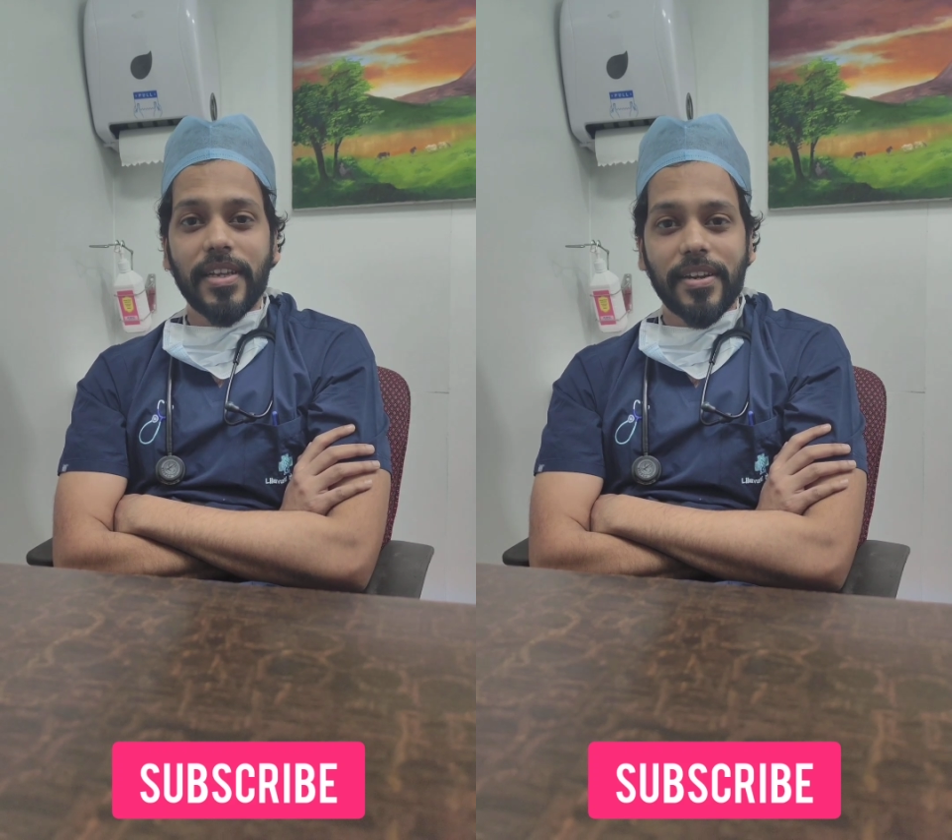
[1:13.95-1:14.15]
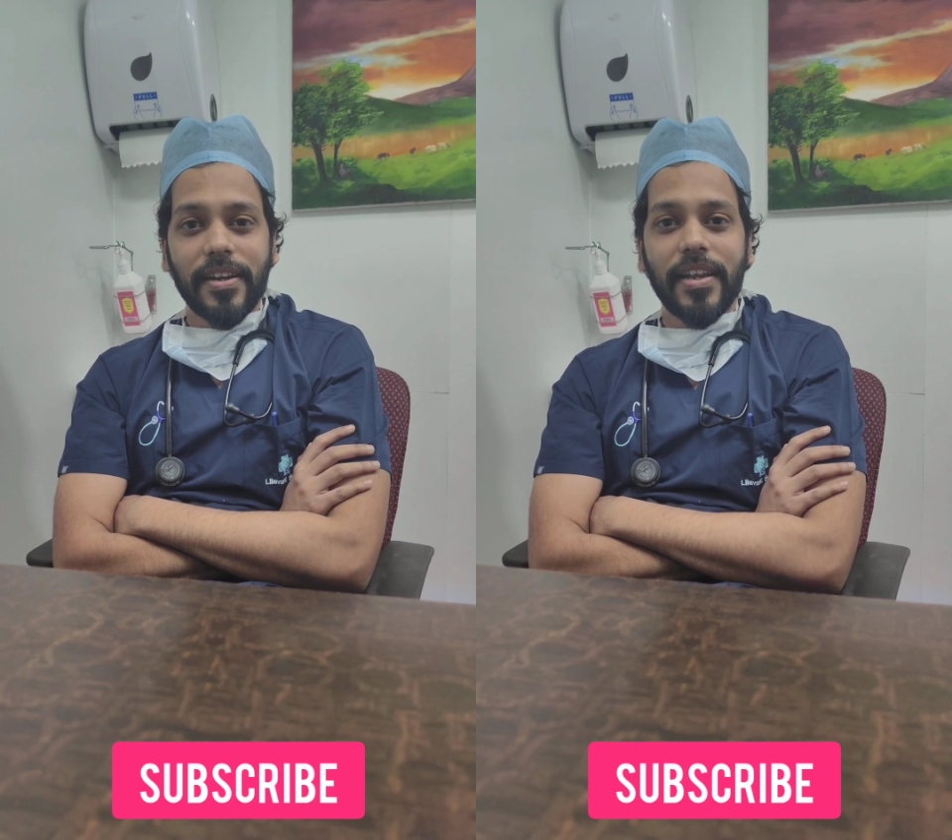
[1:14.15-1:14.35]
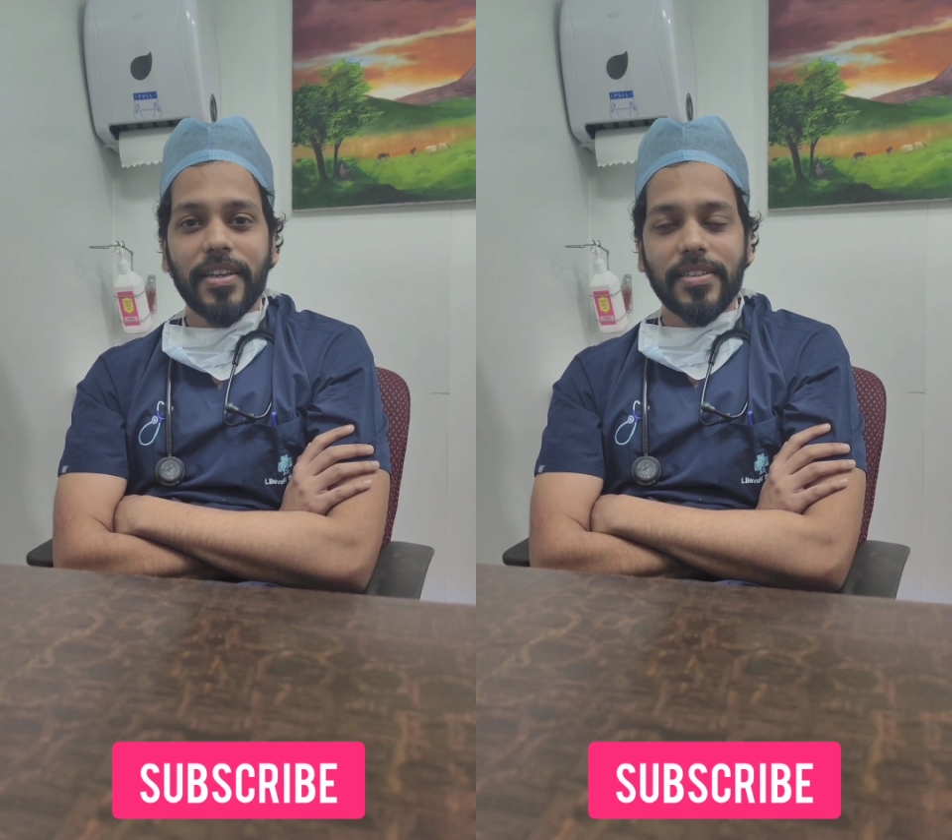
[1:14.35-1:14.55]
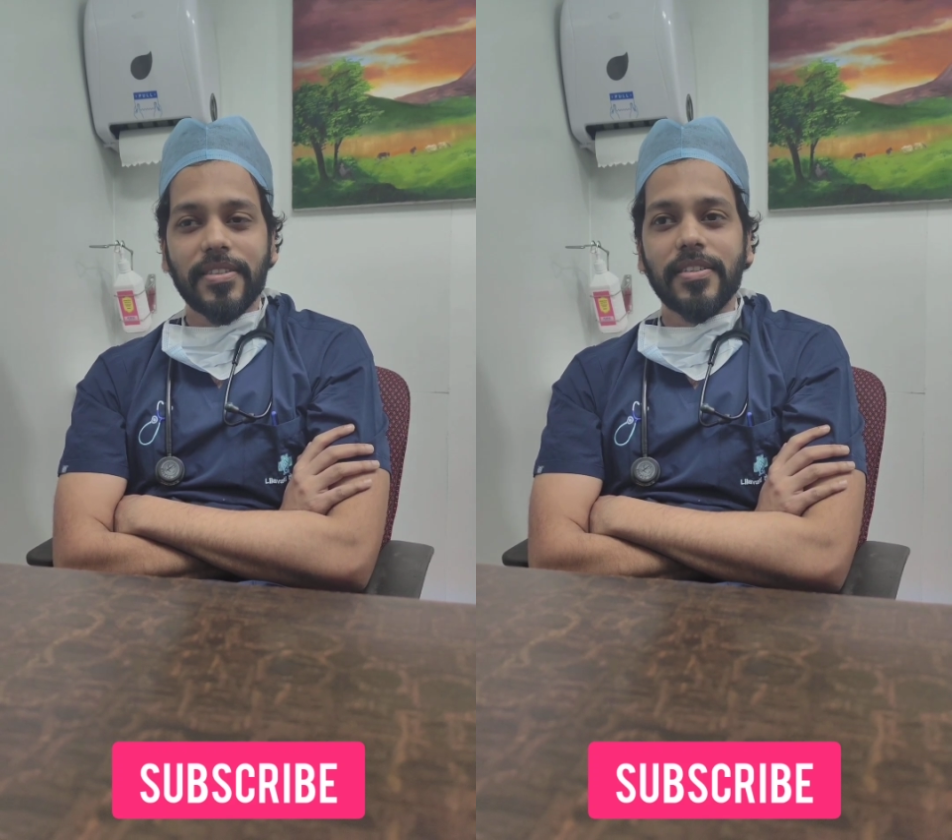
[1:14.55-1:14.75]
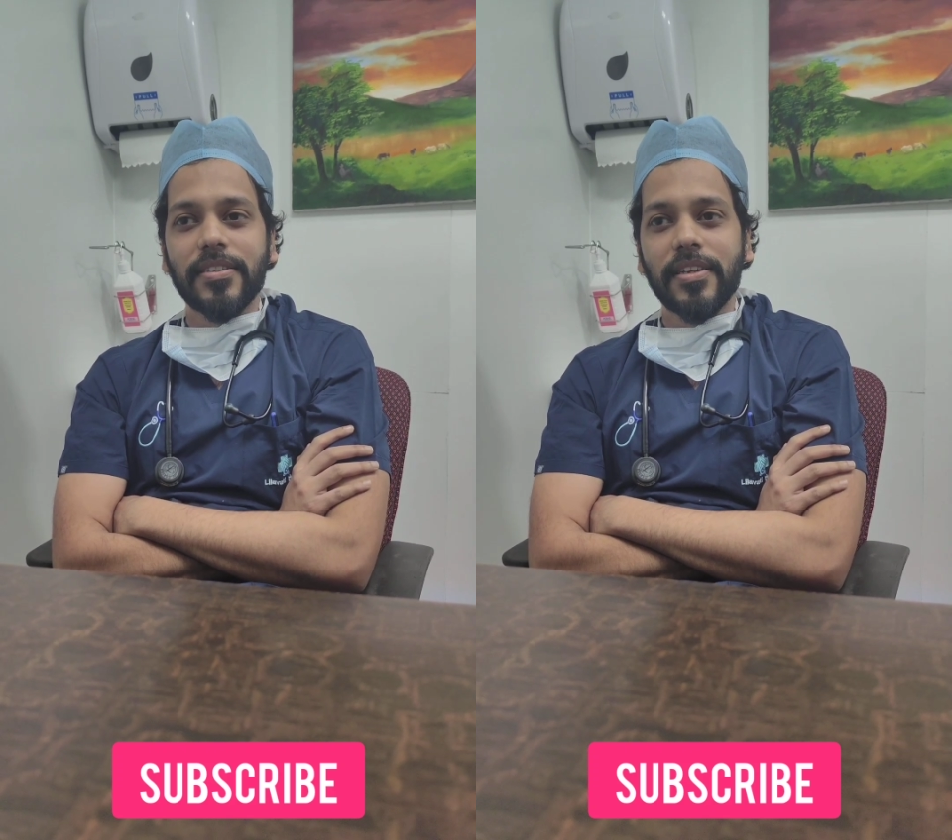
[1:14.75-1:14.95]
central line
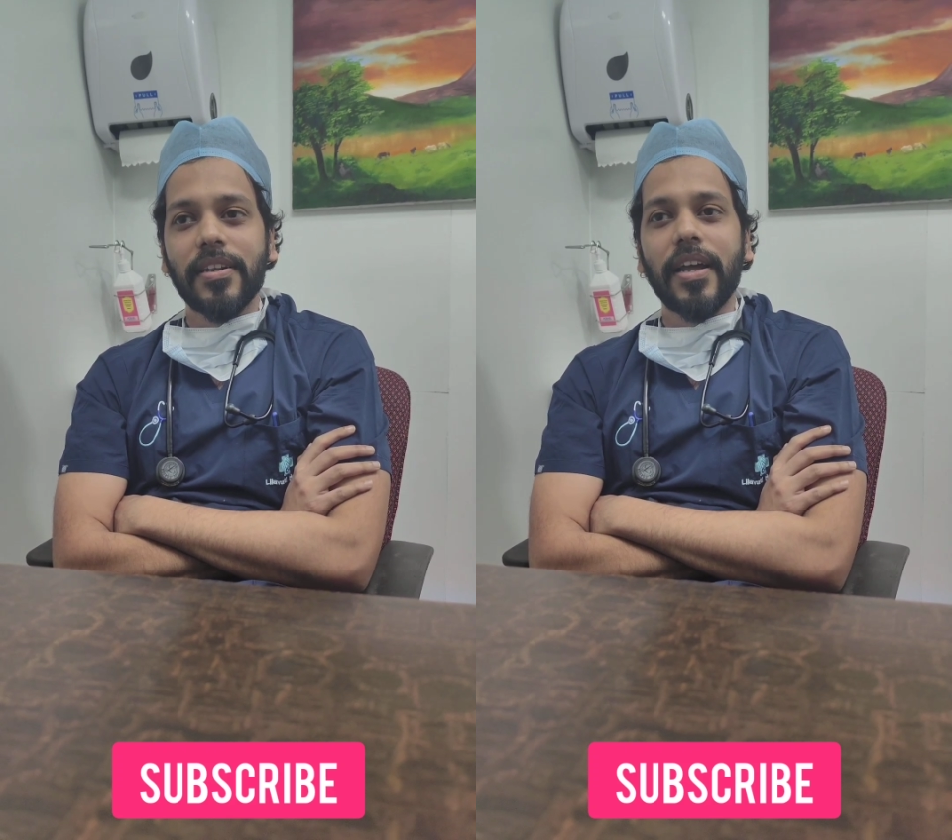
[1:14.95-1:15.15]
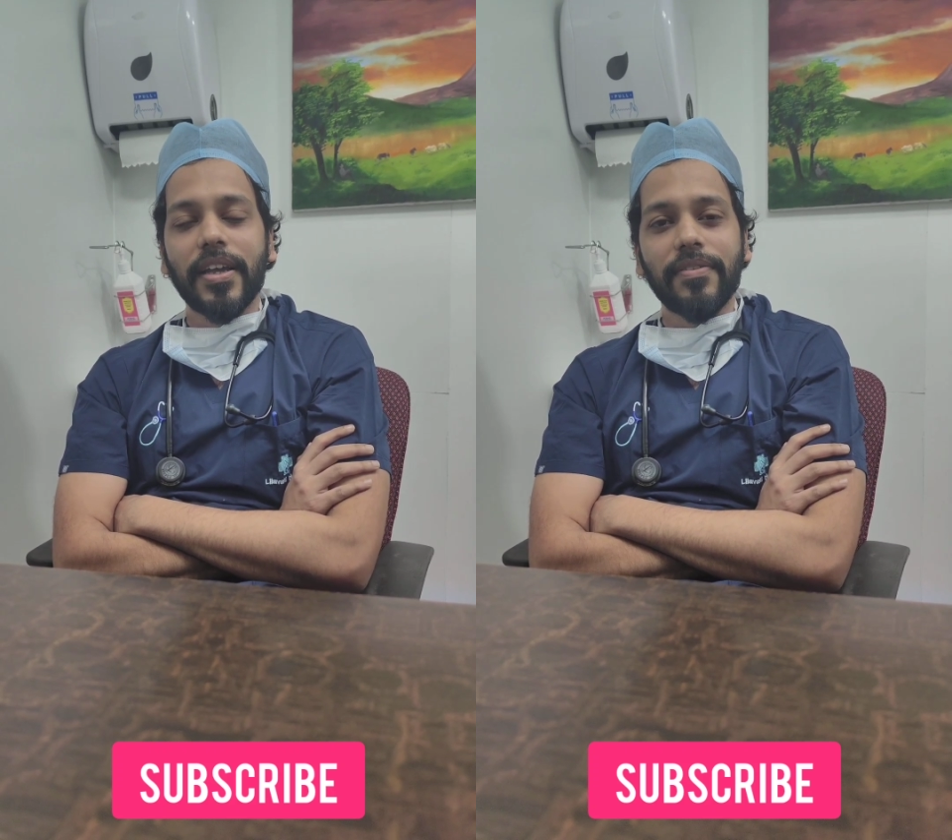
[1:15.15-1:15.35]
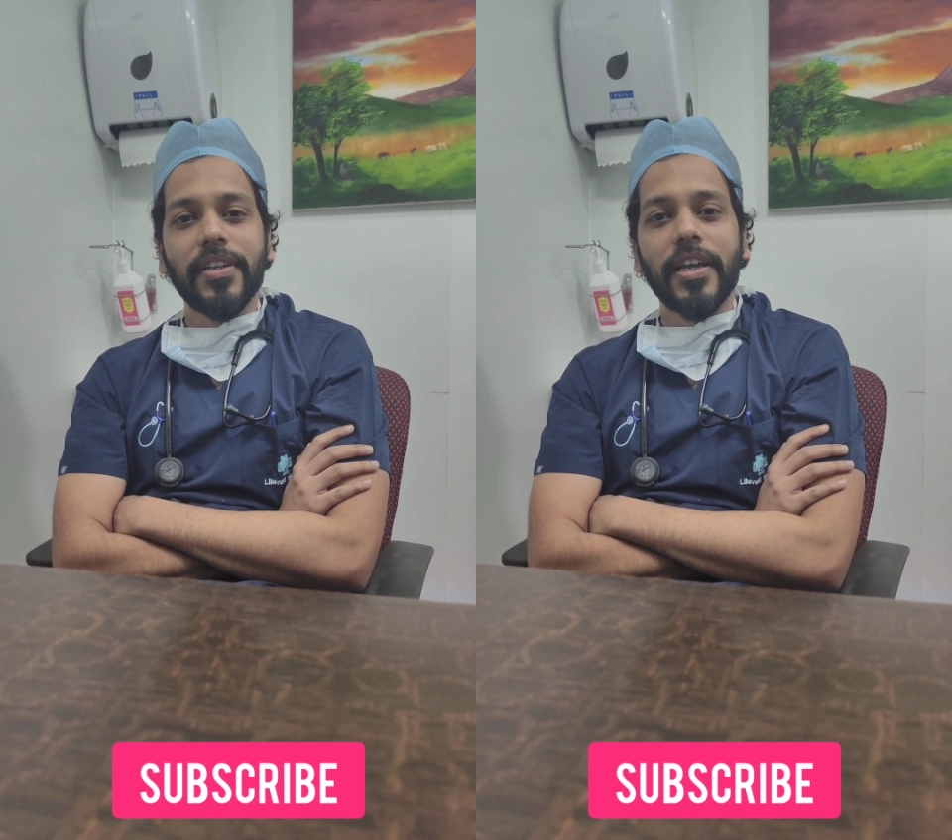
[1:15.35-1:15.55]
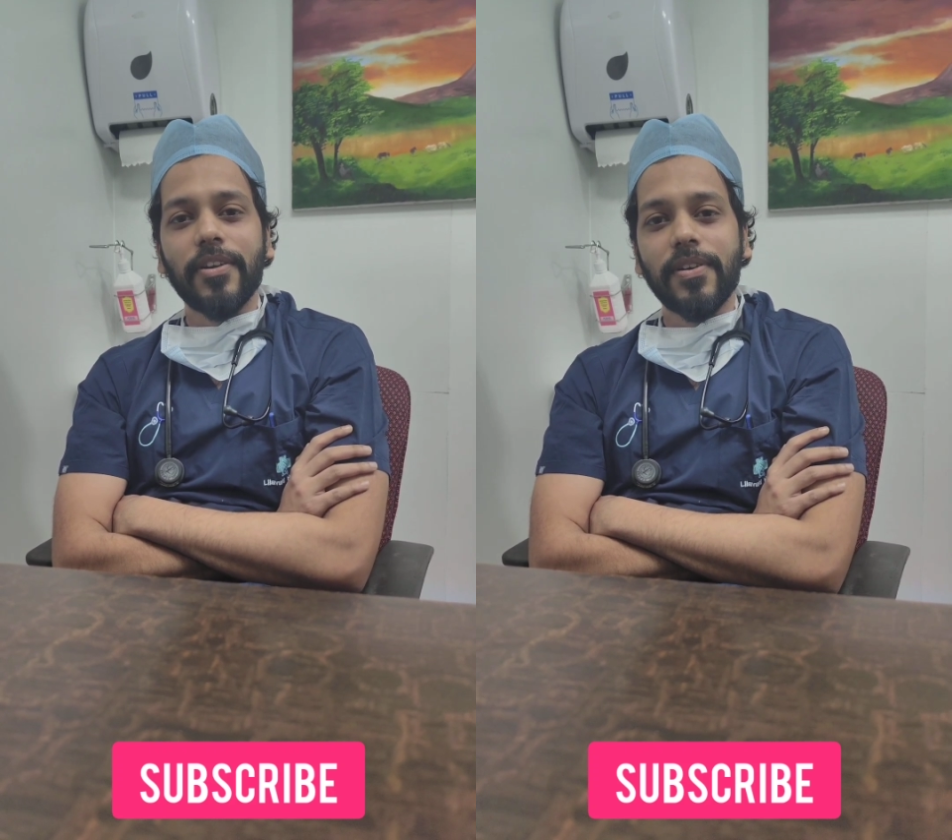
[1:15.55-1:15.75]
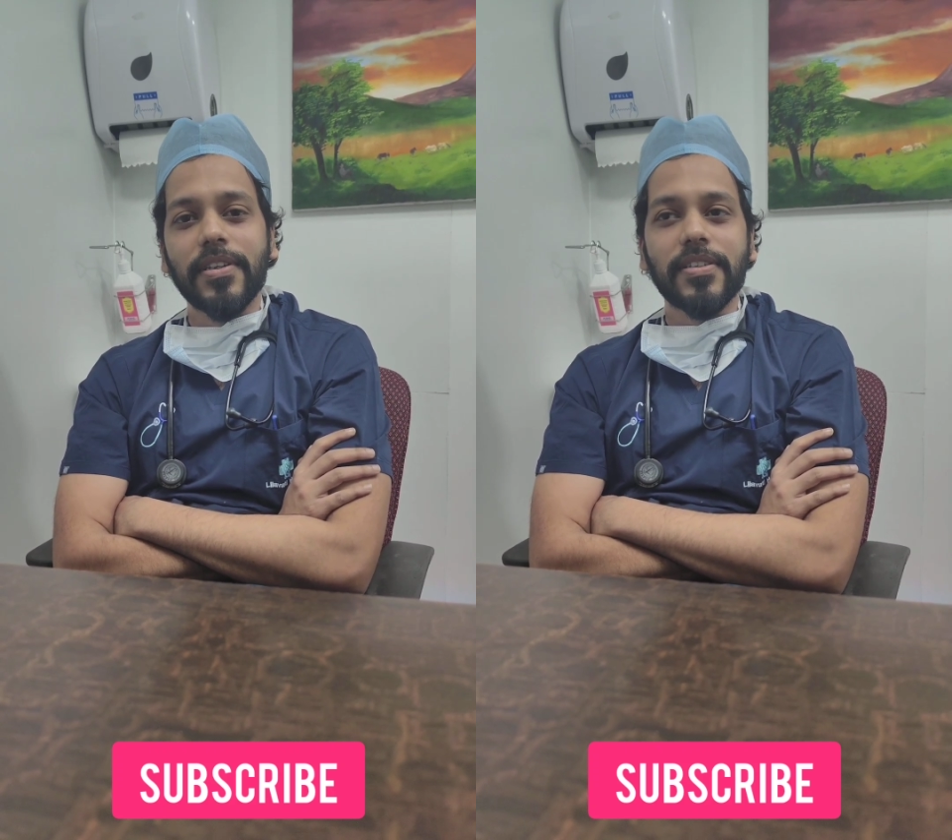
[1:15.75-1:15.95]
insertion, IV
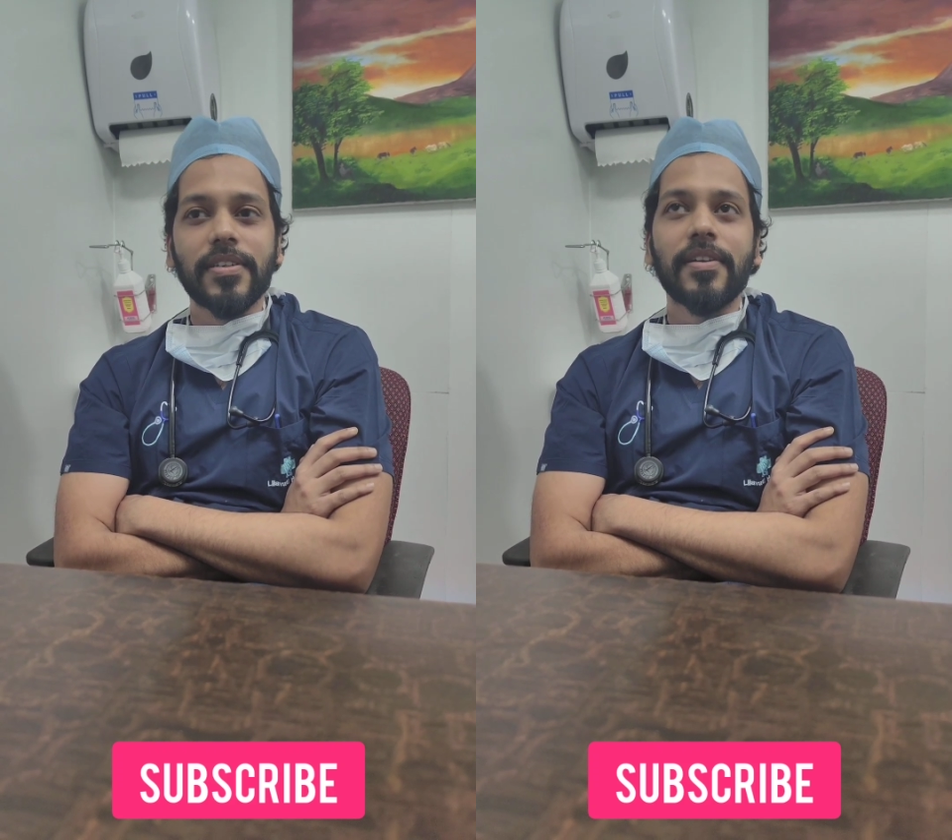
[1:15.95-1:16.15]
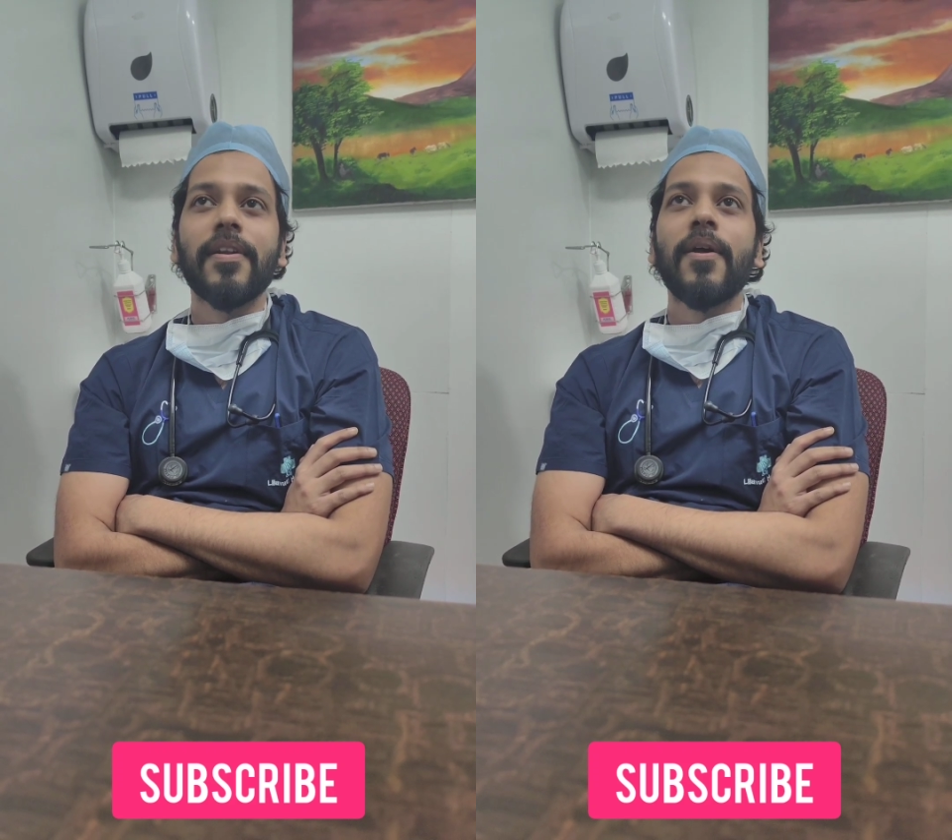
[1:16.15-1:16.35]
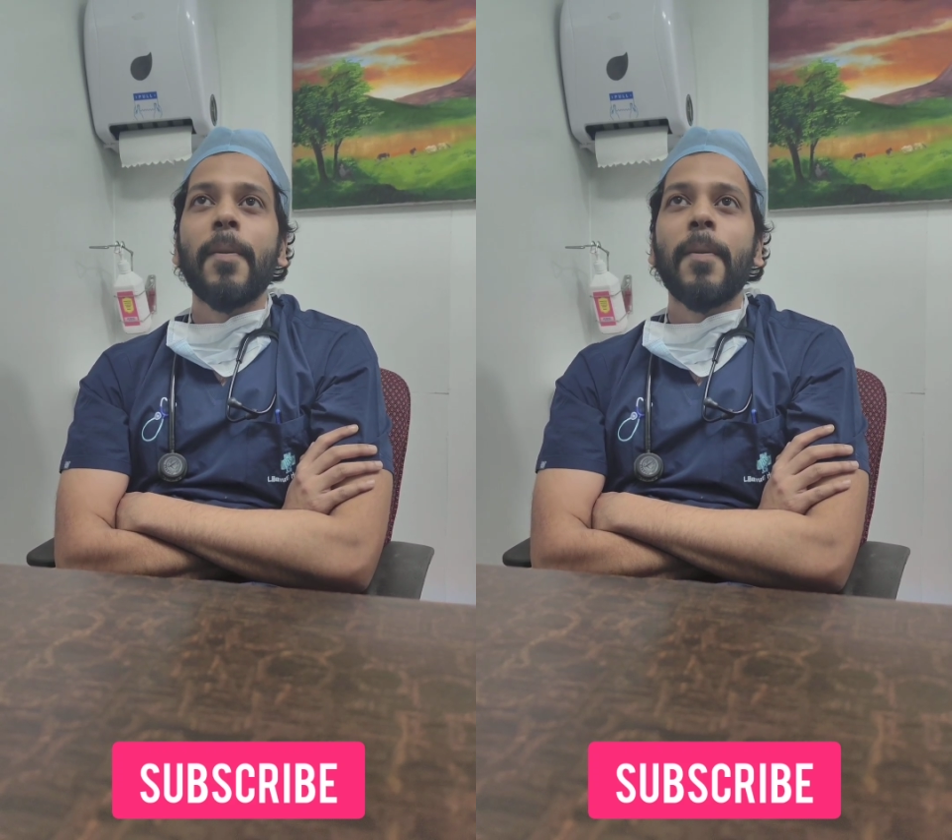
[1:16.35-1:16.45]
cannulation,